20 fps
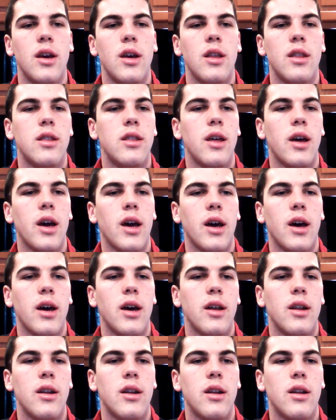
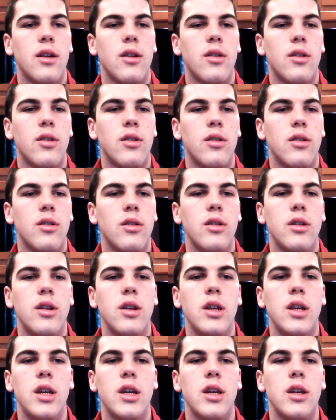that
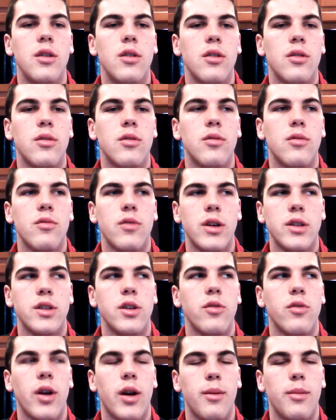need Rescue
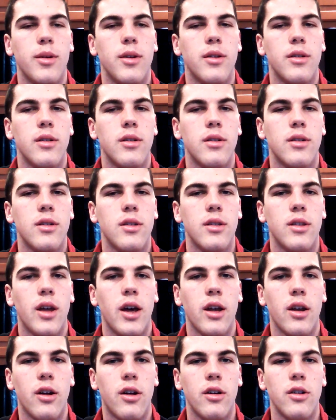Rabbit
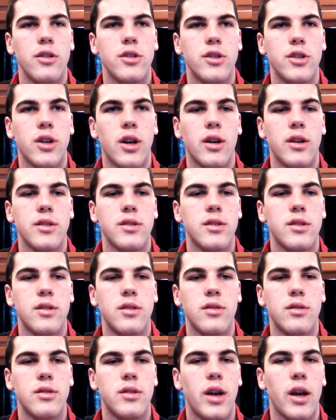that aren't just
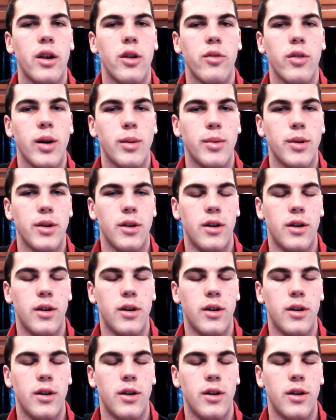Dino Rabbit.